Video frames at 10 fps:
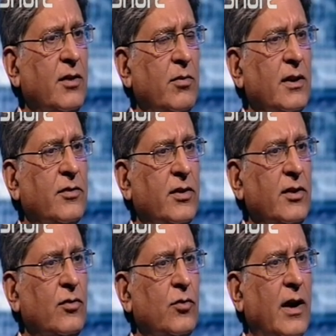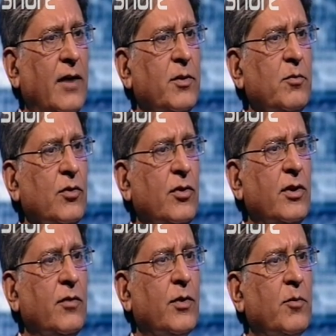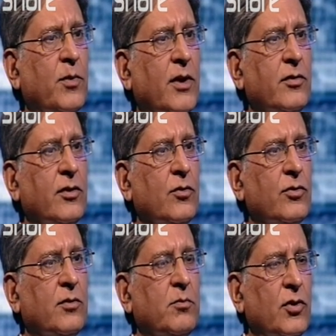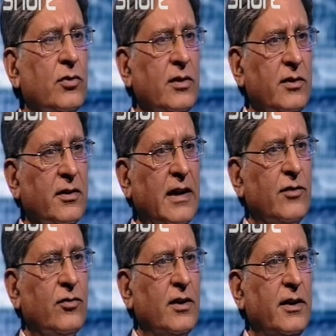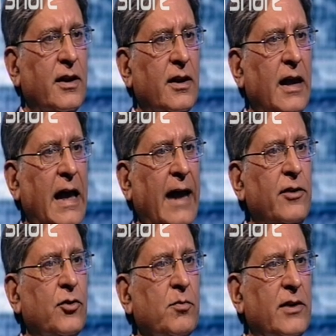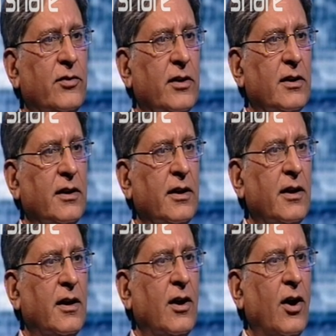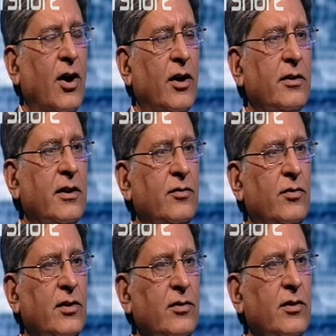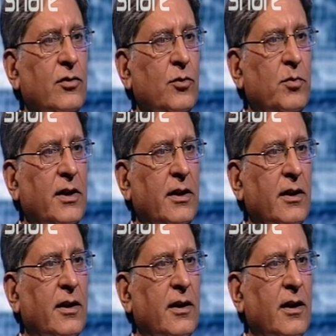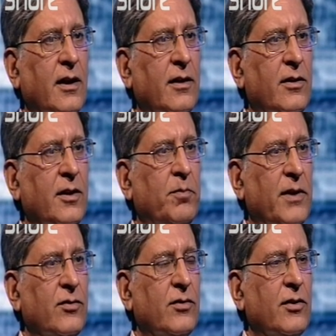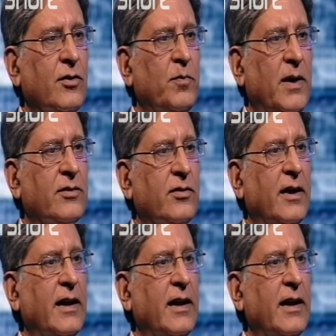He will cease to have immunity from prosecution, both internationally and domestically, on his ceasing to be the President of Pakistan.